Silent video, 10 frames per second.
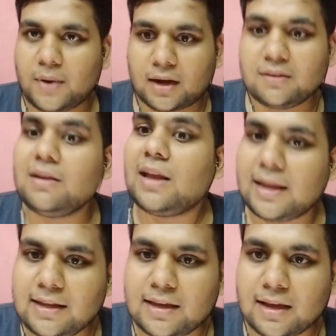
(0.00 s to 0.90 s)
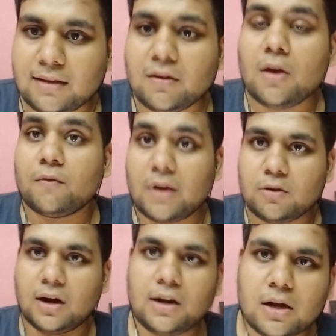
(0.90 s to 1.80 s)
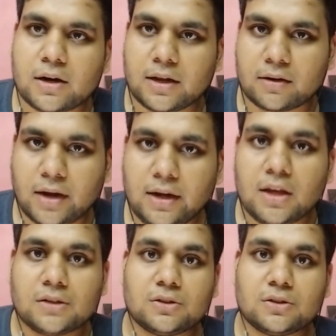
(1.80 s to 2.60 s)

practice in any case when you are learning, right?